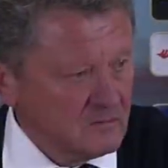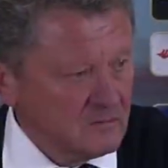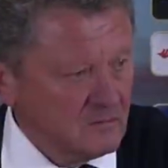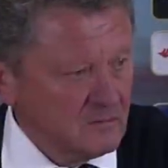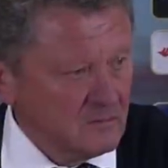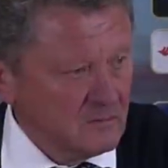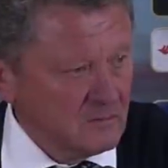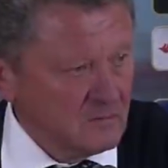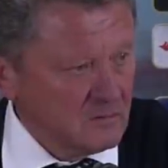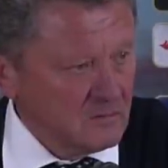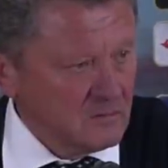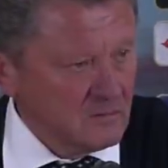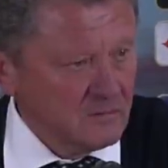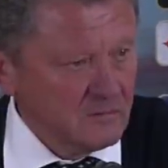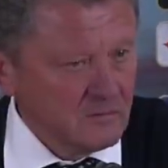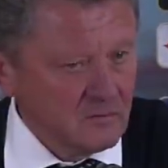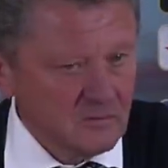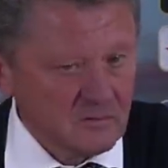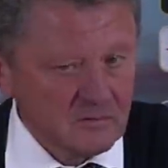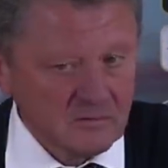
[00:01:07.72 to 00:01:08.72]
us a lot on
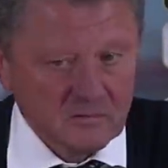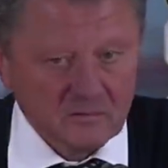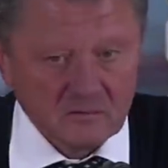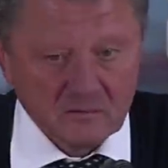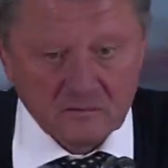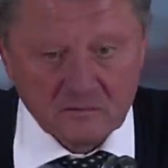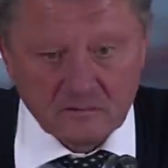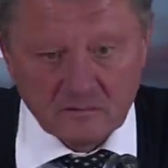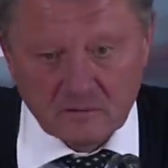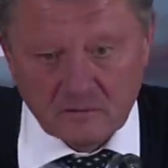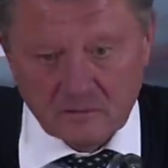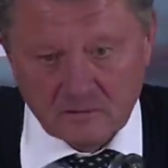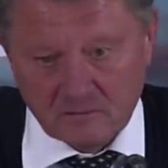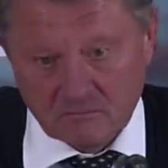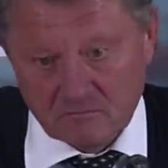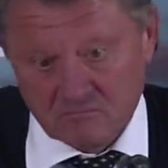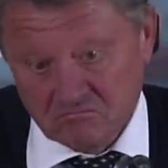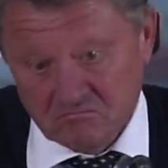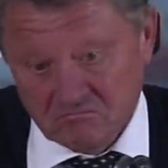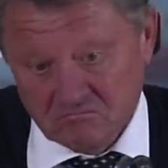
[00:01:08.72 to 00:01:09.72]
their side and hit
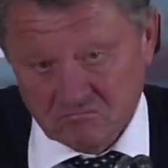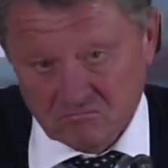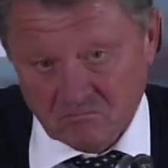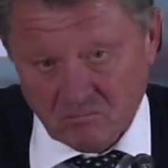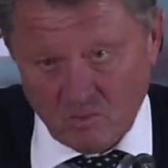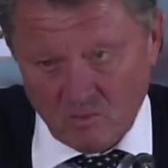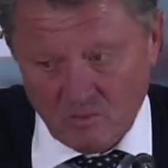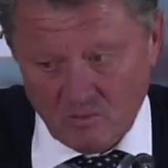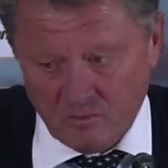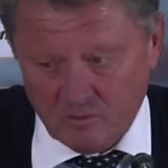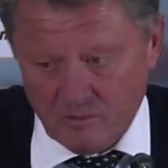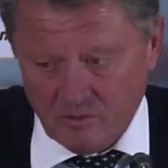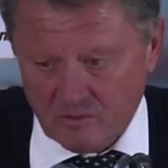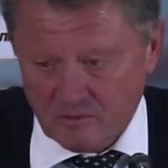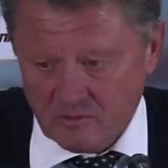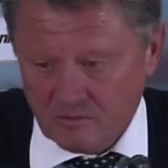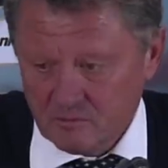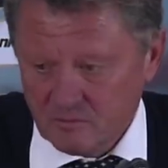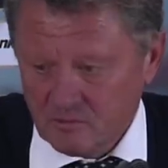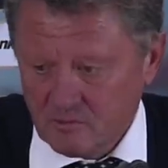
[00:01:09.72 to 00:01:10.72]
some long
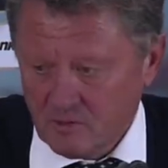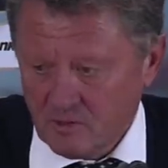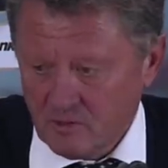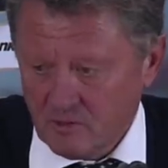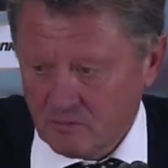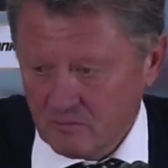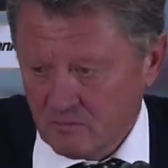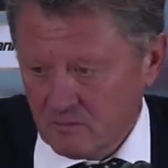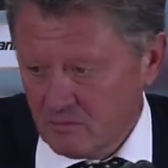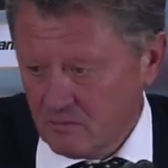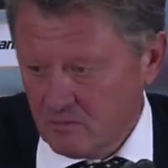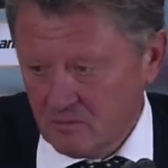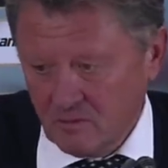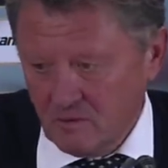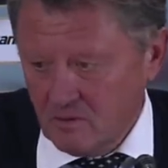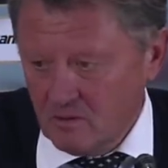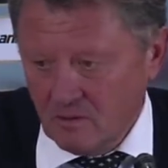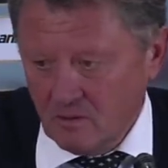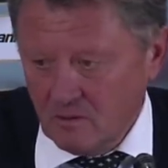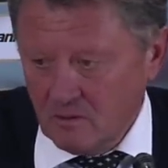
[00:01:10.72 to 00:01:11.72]
passes. We were ready
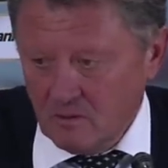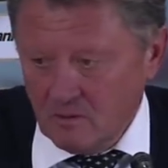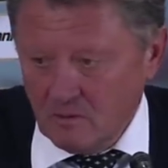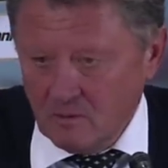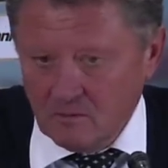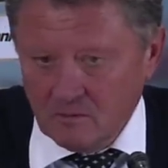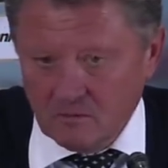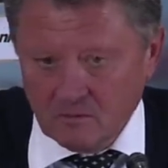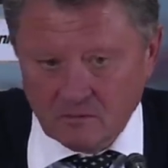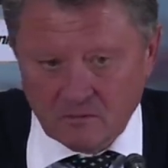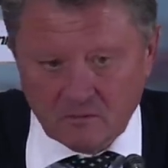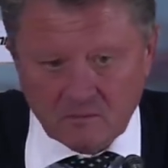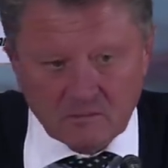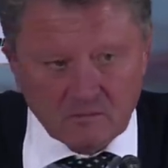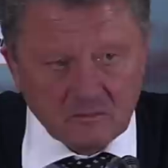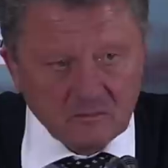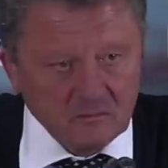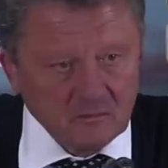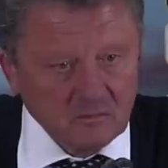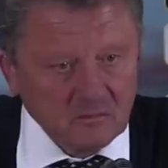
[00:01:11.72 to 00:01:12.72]
for that, but
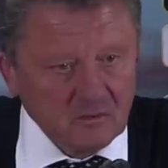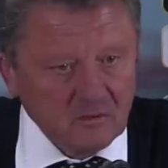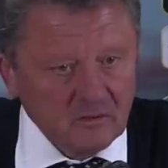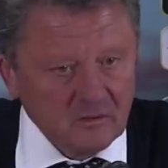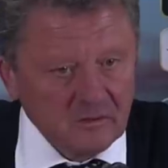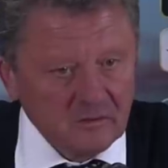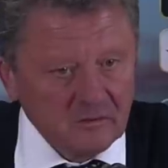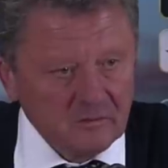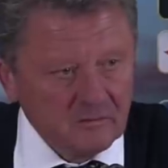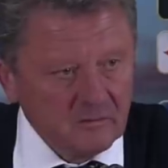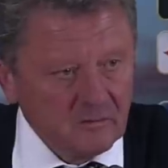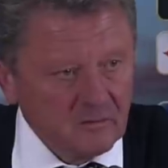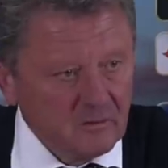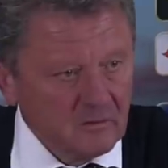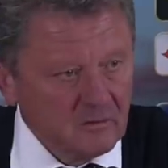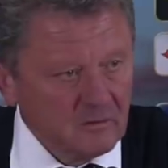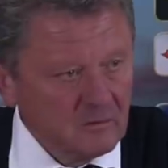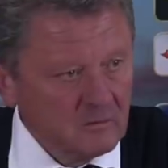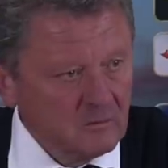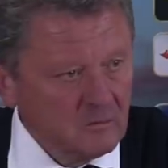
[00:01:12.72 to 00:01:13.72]
the game is 90
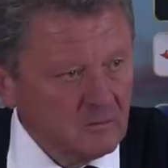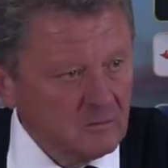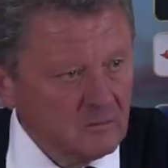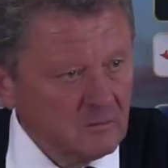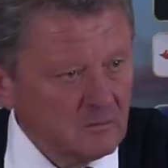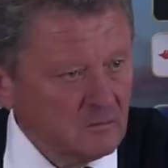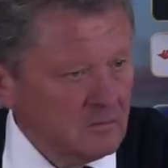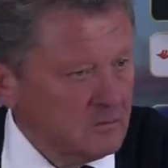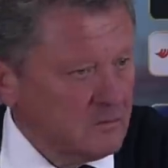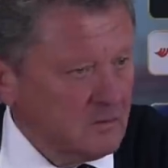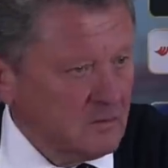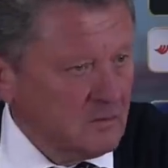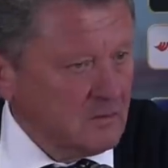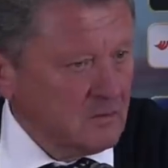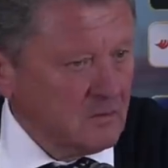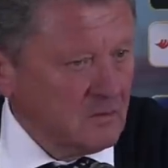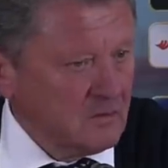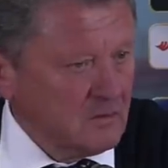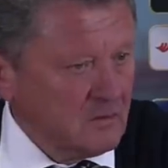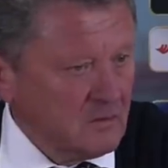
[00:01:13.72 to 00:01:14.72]
minutes. The first
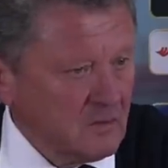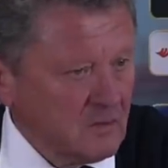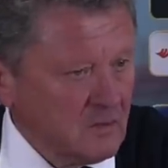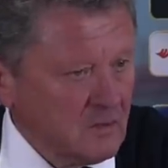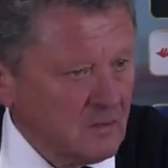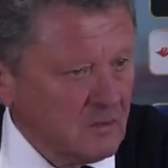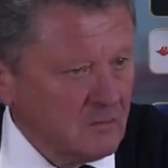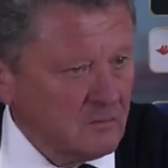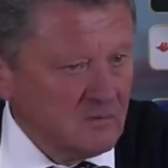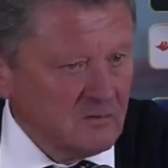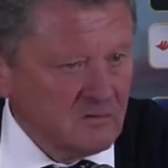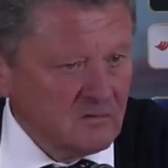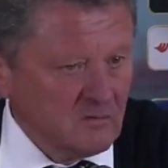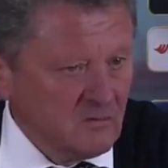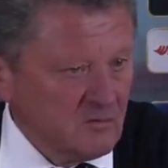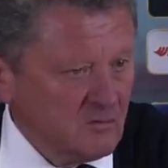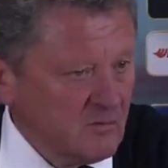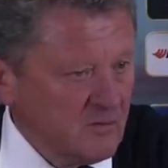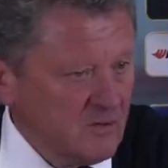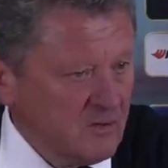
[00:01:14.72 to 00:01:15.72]
match was on the
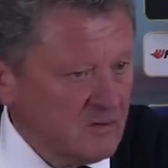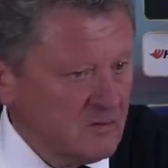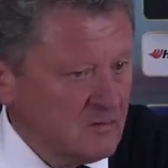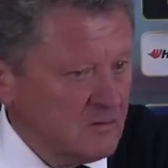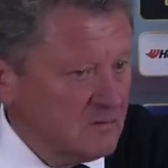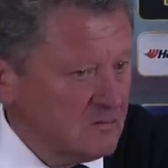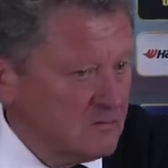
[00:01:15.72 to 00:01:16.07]
same level.